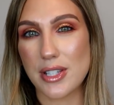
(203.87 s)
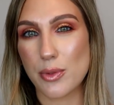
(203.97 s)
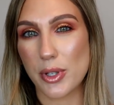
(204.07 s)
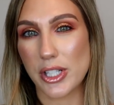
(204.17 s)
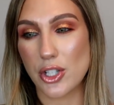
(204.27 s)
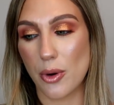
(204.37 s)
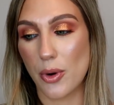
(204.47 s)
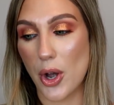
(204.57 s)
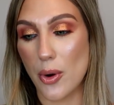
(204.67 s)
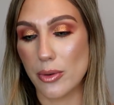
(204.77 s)
These really don't
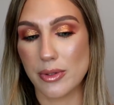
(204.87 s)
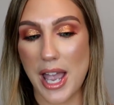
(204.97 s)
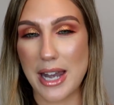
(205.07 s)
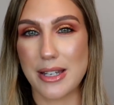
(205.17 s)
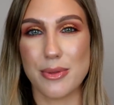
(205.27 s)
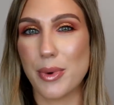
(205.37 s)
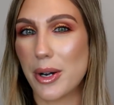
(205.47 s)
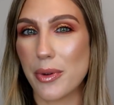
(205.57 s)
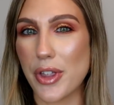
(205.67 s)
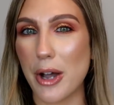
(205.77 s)
go
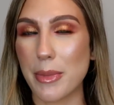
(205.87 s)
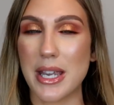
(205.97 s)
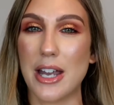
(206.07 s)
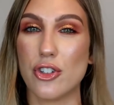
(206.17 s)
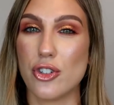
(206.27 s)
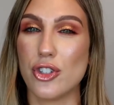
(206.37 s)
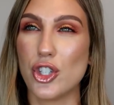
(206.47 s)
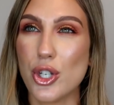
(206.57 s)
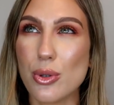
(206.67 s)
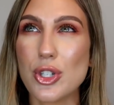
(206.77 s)
anywhere without me. And
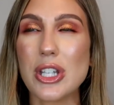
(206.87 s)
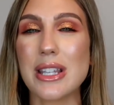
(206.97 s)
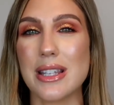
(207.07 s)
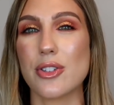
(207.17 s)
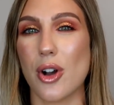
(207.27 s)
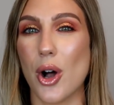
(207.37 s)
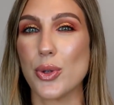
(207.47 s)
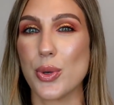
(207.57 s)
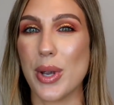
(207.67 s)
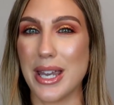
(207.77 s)
usually these are
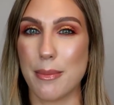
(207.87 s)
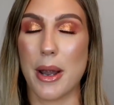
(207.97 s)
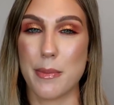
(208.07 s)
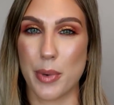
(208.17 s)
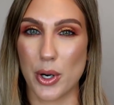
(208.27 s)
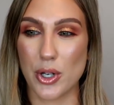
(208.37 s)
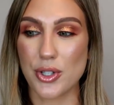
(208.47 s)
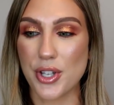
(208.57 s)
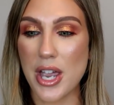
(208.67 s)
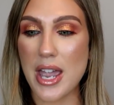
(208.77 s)
also in my purse.